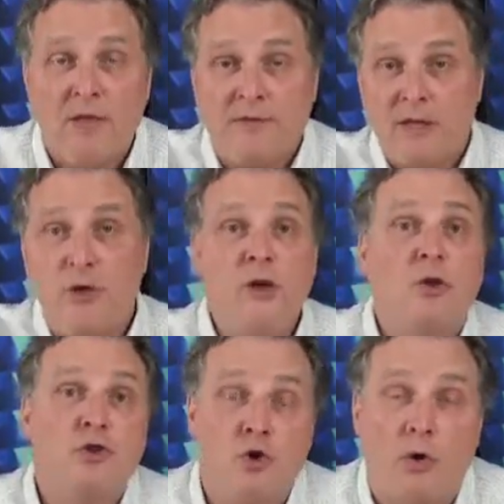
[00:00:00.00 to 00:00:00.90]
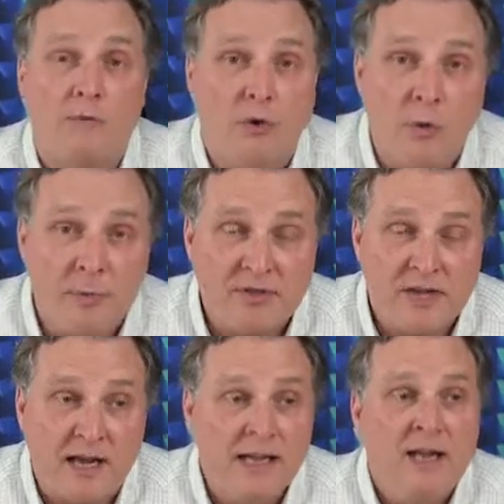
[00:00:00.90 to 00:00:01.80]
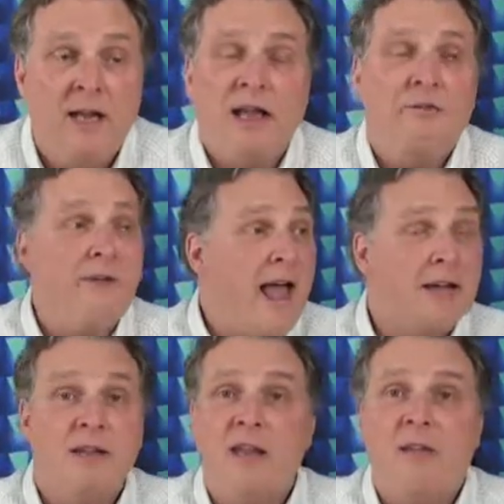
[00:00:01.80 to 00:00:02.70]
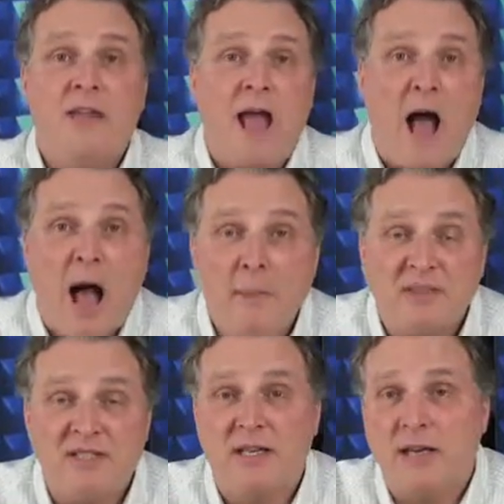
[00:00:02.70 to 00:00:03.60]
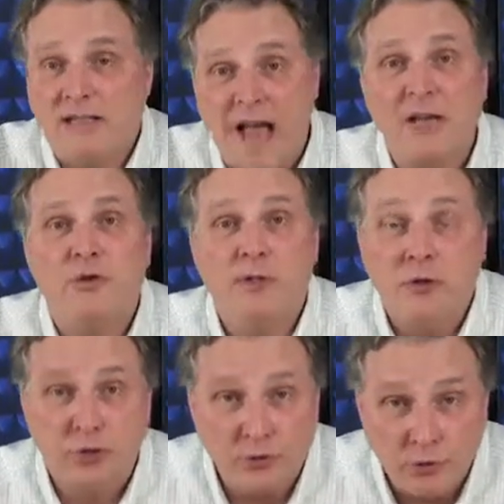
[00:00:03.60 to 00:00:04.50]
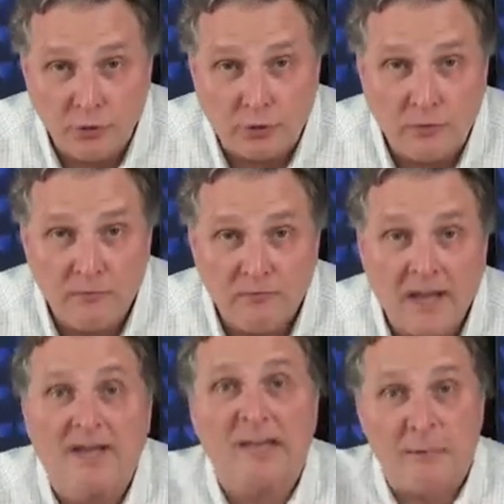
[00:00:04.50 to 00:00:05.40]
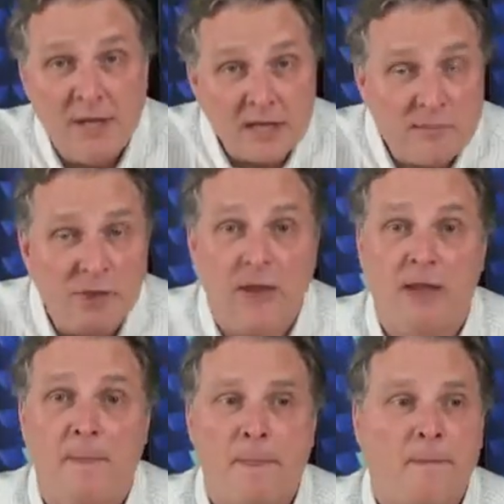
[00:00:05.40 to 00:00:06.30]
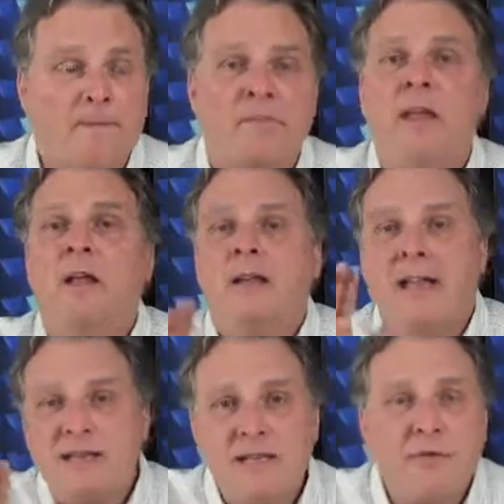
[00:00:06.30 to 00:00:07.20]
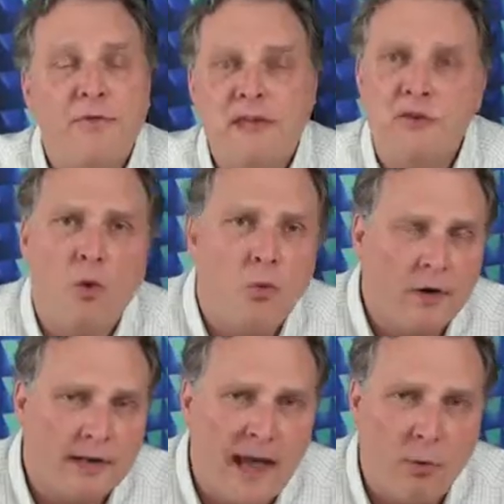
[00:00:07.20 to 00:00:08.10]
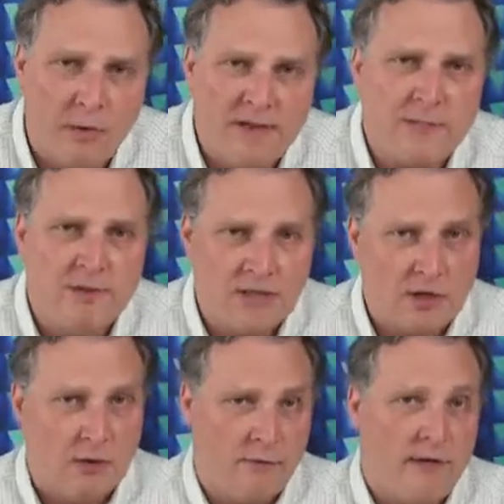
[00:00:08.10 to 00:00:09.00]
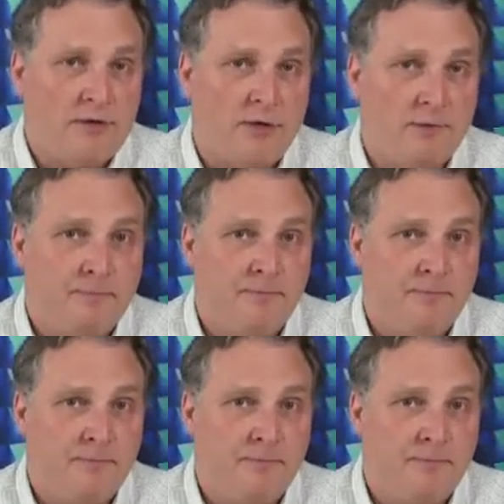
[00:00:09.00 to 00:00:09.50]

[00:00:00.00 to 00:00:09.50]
that you're in control of your website. In fact, the opposite is actually true. Let me explain. Let's say things don't work out with this particular vendor,